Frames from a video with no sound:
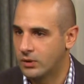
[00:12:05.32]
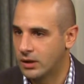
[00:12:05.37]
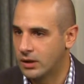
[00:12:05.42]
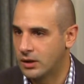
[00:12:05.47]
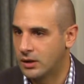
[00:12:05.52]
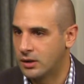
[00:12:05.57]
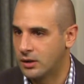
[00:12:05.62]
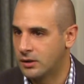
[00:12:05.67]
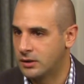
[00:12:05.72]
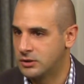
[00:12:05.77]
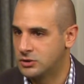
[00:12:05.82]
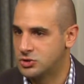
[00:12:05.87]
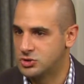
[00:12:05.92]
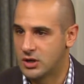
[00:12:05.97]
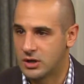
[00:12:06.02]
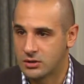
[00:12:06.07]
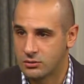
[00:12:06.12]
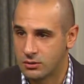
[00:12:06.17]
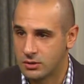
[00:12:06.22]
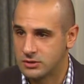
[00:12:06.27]
uh, in
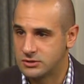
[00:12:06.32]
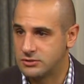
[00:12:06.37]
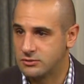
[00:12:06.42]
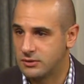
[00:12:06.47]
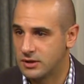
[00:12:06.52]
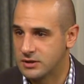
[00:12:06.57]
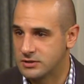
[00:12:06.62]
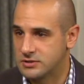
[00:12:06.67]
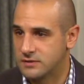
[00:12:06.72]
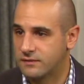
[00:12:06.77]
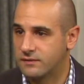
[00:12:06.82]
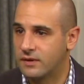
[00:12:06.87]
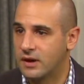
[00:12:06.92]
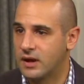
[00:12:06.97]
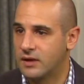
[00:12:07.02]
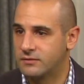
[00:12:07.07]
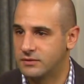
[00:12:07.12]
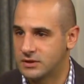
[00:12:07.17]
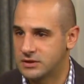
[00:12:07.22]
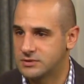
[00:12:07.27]
January
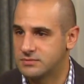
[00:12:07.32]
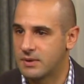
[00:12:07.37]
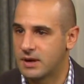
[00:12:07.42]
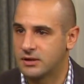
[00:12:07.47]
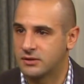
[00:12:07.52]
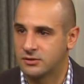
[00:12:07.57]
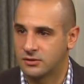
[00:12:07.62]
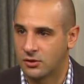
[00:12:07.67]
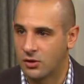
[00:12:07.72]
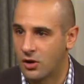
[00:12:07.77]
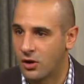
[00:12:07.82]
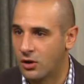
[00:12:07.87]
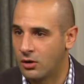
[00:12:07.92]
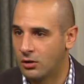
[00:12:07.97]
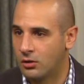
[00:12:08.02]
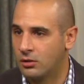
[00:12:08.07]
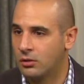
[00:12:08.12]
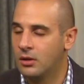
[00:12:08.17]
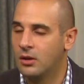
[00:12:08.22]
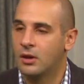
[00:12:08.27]
2005, expect to
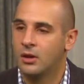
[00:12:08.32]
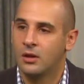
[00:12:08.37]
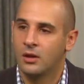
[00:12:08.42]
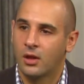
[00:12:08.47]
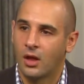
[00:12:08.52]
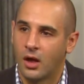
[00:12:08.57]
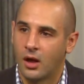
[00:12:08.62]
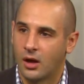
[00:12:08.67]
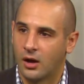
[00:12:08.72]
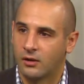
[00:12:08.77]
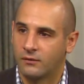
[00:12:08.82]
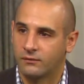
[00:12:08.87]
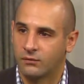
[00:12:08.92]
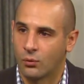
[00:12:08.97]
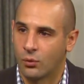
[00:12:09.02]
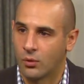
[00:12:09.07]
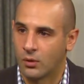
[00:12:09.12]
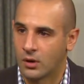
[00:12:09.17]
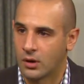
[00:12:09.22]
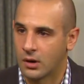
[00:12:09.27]
call uh,
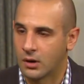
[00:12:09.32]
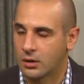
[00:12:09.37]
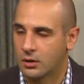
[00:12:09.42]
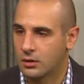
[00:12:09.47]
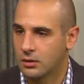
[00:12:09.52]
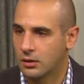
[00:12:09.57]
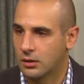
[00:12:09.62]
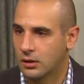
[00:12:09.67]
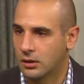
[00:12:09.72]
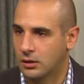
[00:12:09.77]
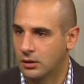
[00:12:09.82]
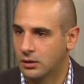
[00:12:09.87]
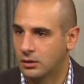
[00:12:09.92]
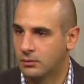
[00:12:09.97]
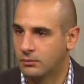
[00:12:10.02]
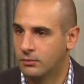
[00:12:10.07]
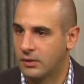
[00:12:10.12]
for um,